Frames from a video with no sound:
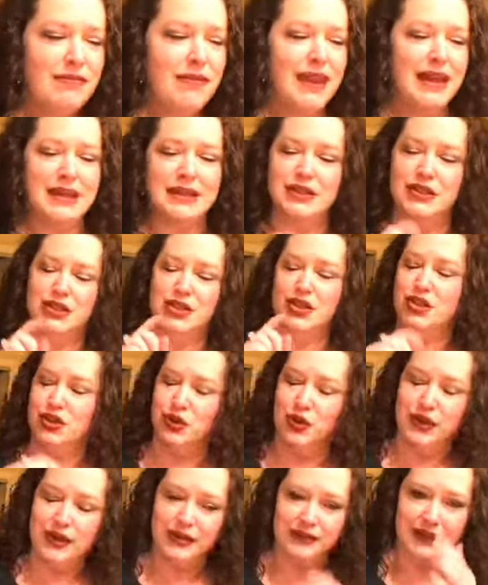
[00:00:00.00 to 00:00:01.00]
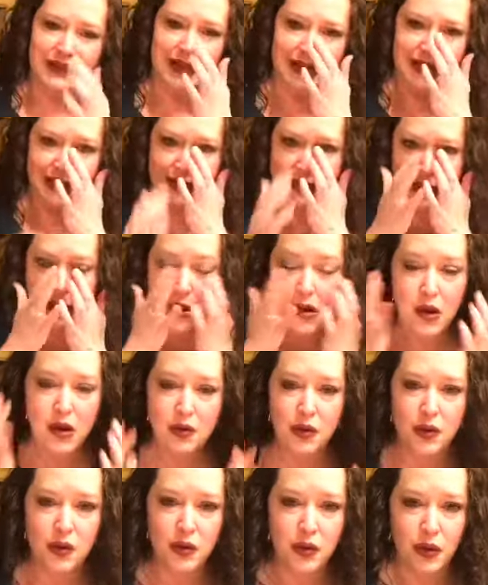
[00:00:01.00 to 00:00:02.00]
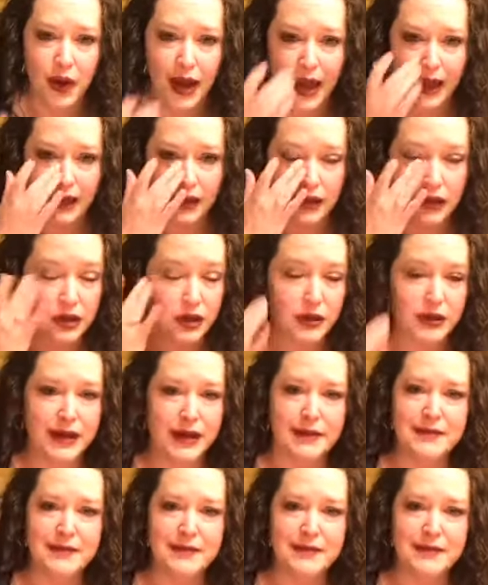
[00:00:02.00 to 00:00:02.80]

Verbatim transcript: And it's the story of Gideon. Whoo, hallelujah.